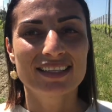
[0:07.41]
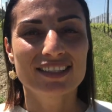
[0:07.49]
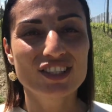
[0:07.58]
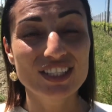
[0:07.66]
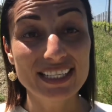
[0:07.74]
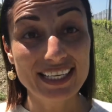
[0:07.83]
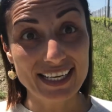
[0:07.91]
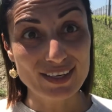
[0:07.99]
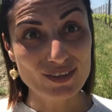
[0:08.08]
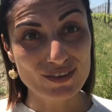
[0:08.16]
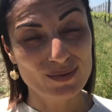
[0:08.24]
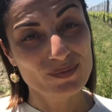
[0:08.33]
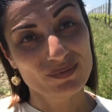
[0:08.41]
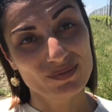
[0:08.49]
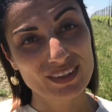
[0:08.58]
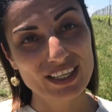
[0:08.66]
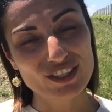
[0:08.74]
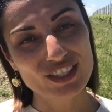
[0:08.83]
Cinerino,
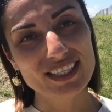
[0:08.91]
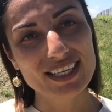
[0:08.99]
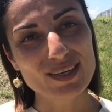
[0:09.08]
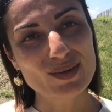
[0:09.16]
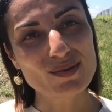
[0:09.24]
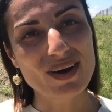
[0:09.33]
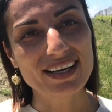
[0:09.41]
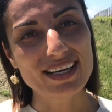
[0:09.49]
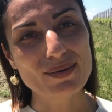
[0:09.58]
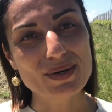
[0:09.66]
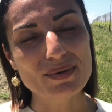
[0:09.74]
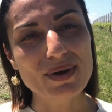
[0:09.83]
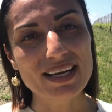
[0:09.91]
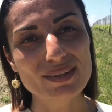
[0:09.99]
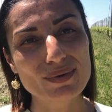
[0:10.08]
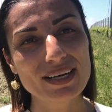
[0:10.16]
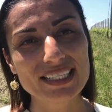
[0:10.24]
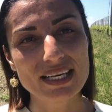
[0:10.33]
the Cinerino wine, our white
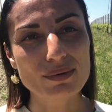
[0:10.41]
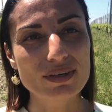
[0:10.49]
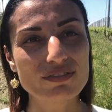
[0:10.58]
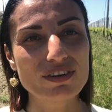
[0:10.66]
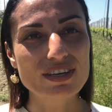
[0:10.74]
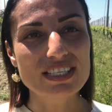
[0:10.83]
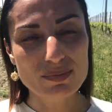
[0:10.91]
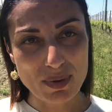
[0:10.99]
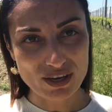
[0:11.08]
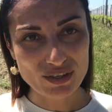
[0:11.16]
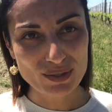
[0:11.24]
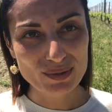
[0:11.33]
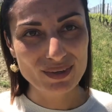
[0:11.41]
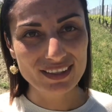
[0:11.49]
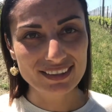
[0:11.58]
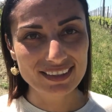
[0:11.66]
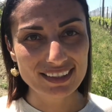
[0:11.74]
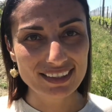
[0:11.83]
wine, our very special
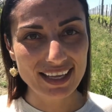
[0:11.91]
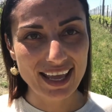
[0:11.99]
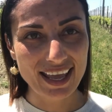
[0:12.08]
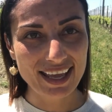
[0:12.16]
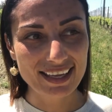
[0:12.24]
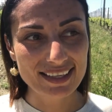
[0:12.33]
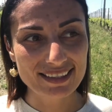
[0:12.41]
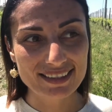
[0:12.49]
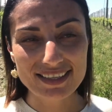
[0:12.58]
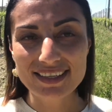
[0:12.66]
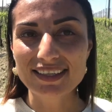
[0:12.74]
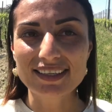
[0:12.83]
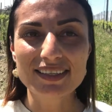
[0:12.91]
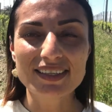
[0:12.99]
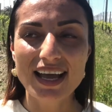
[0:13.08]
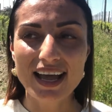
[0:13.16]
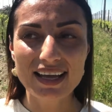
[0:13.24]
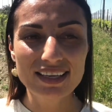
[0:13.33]
one, and
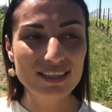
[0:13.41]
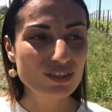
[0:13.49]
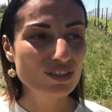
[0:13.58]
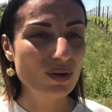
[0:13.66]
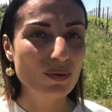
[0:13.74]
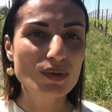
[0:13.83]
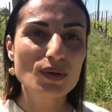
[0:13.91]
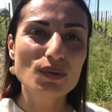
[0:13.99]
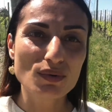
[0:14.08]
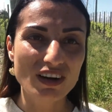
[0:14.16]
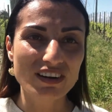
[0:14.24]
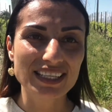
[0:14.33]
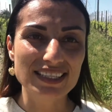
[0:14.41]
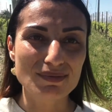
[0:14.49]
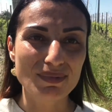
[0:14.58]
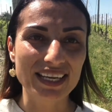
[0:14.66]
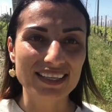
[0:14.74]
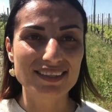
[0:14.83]
I can show you where it is
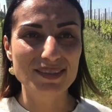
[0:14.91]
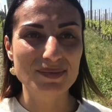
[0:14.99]
made.